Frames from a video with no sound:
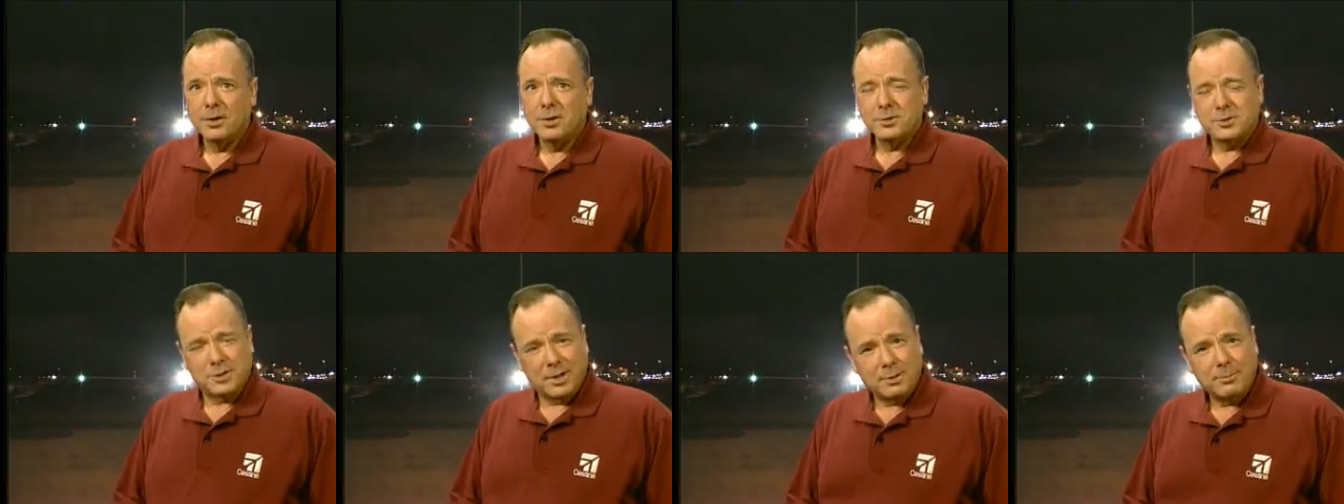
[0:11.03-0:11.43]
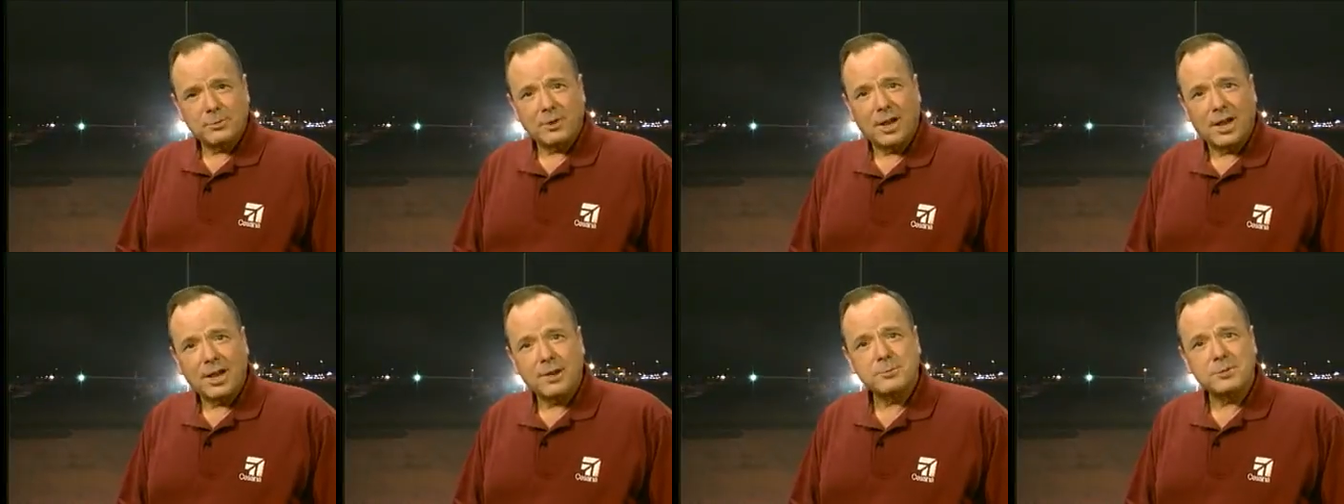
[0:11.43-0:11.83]

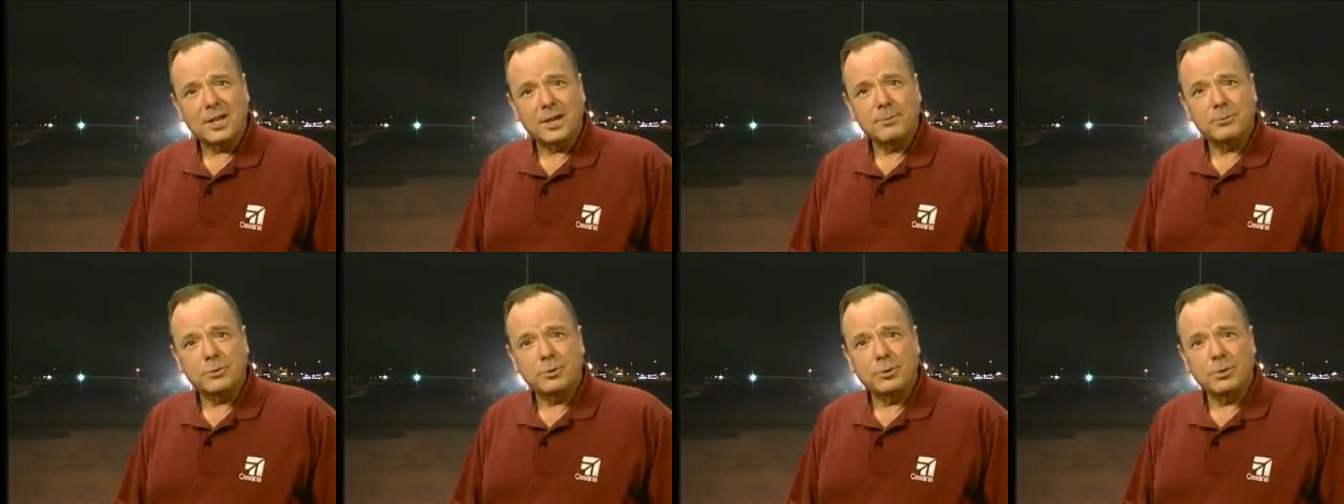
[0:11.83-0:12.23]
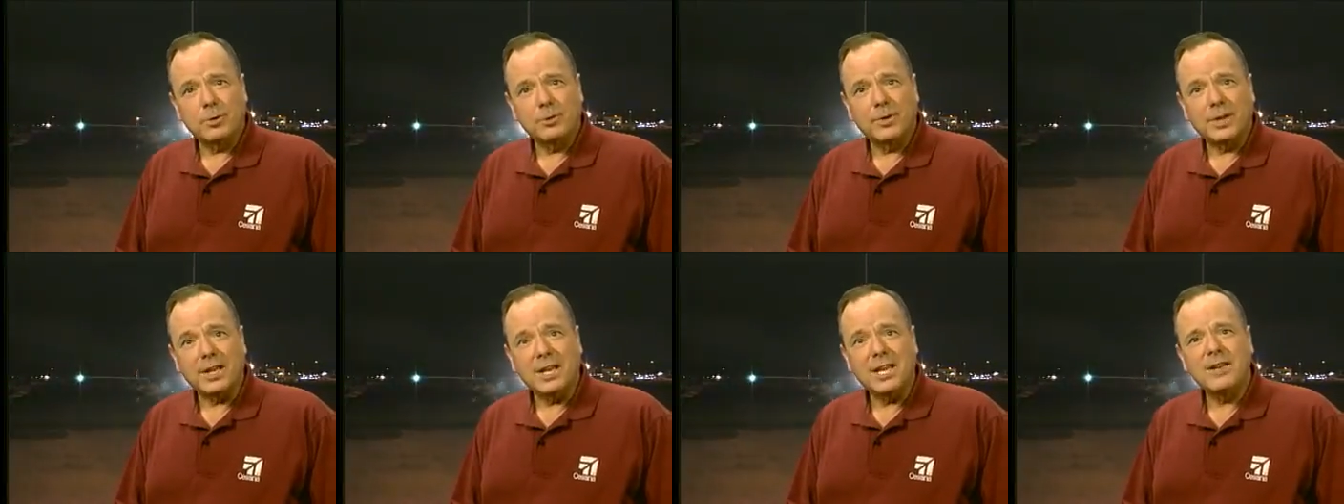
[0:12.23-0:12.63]
sometimes I'm
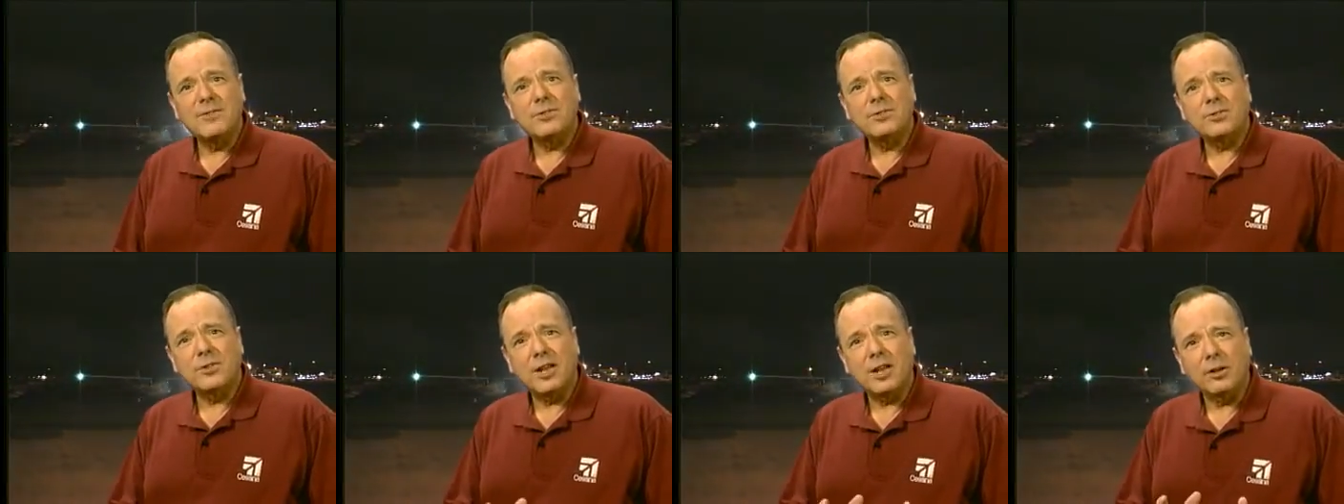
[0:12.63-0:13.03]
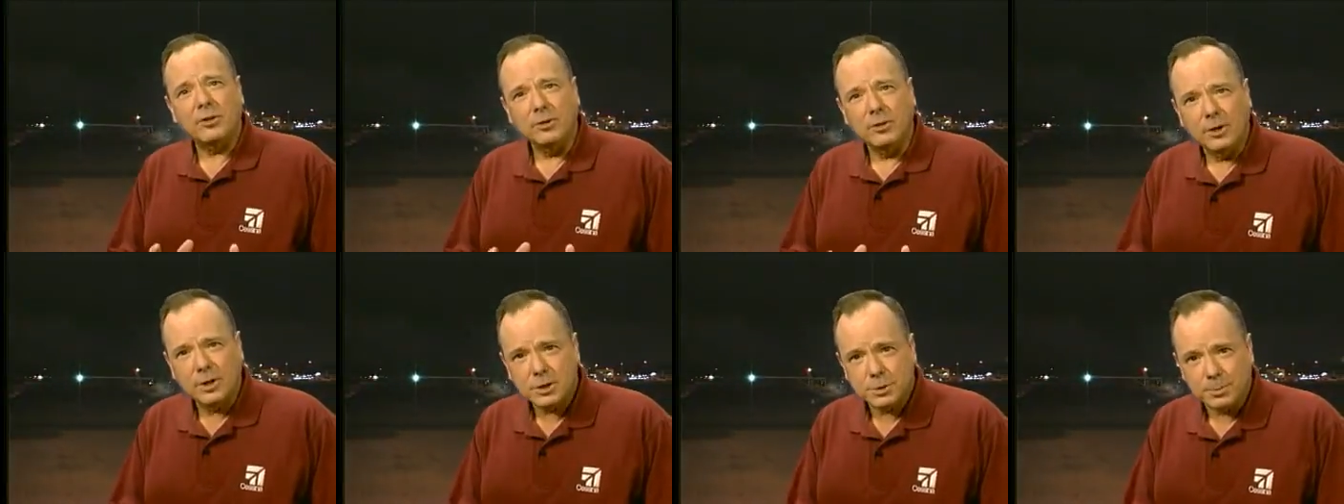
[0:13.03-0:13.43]
told they even take
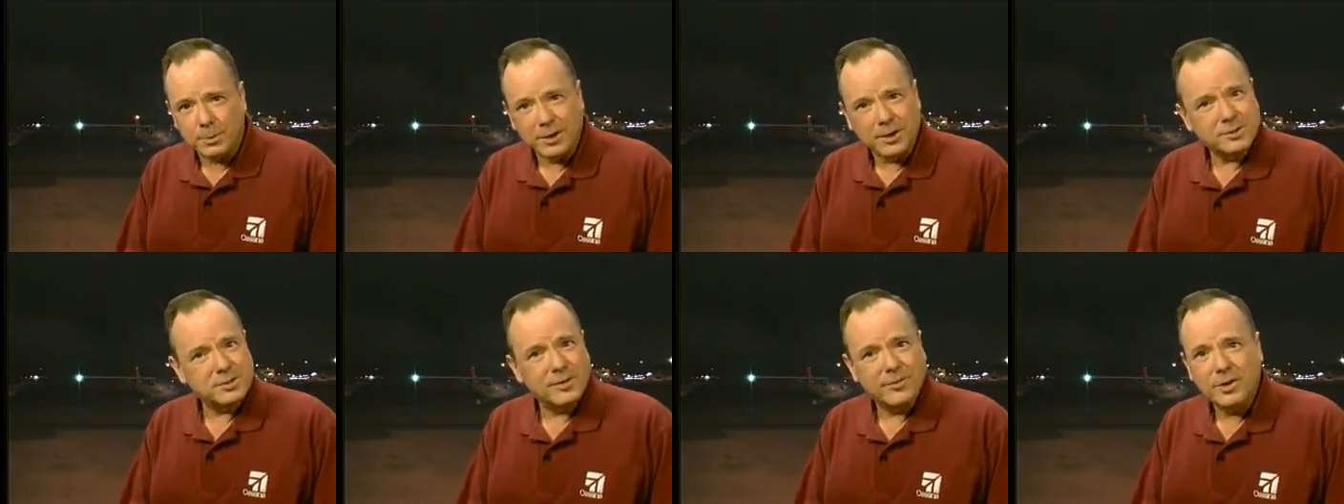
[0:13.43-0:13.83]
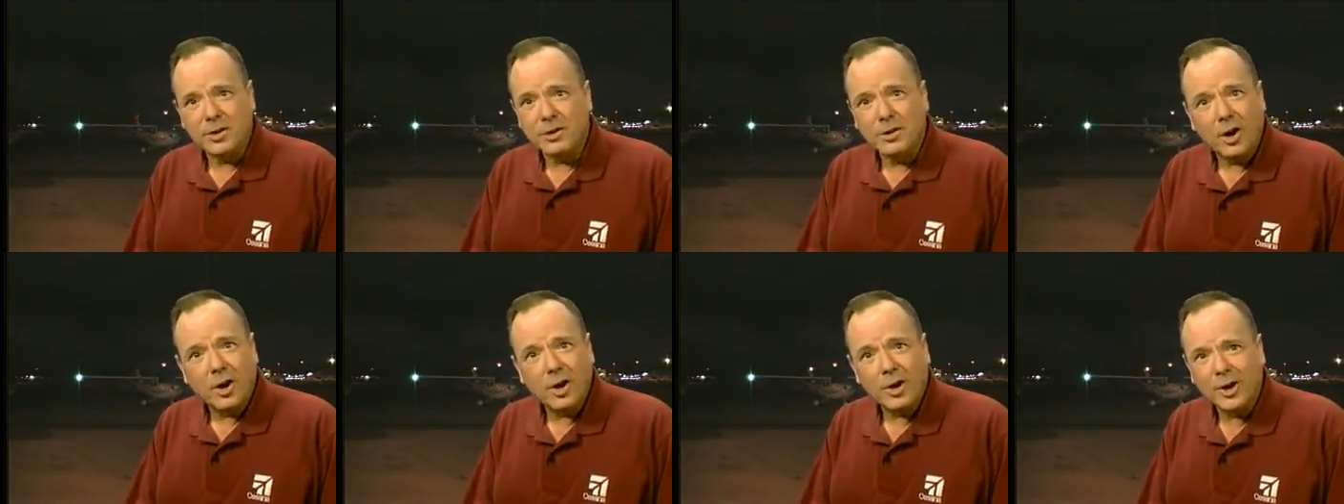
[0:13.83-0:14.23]
lunch breaks every
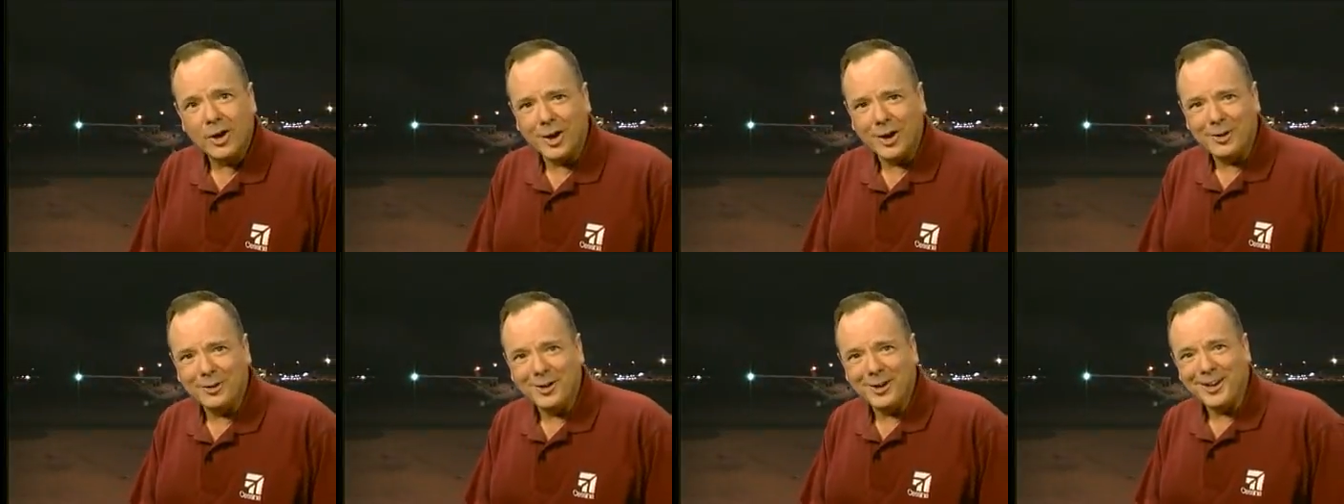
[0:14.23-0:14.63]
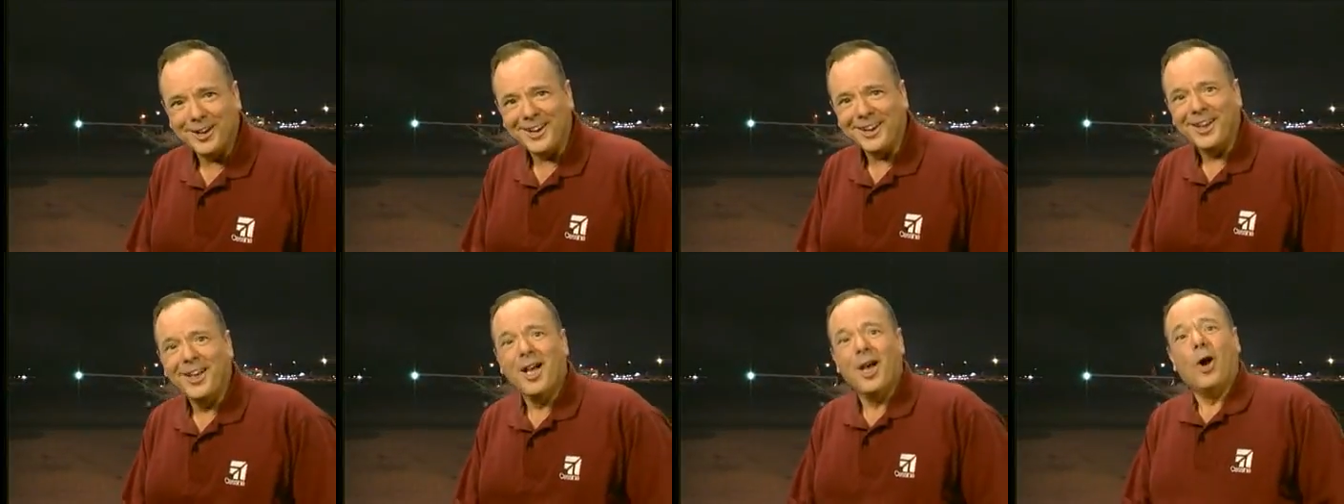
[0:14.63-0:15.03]
doggone
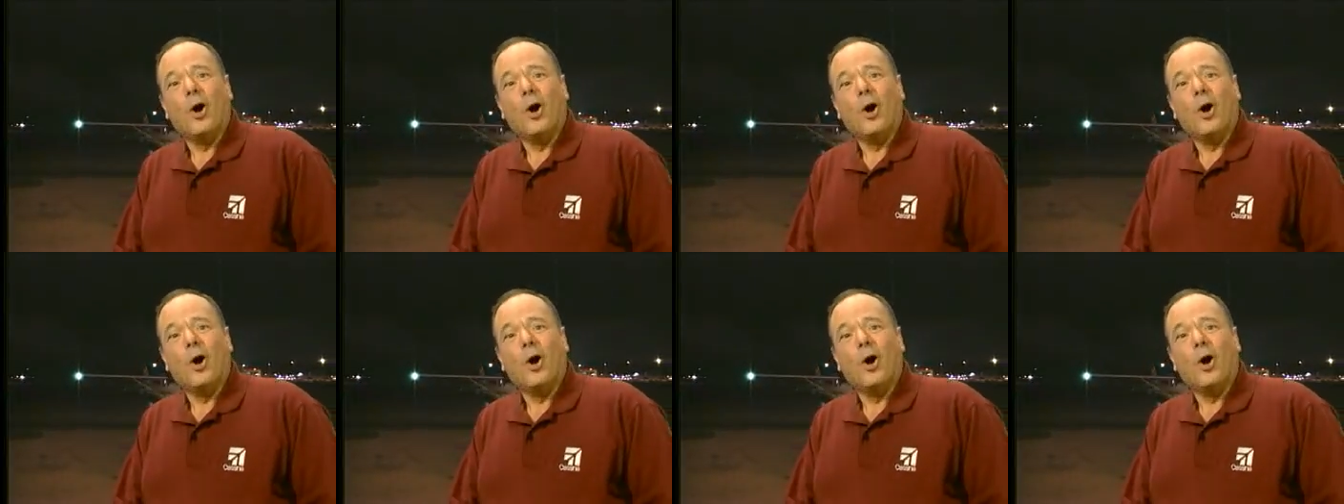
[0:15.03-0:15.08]
day.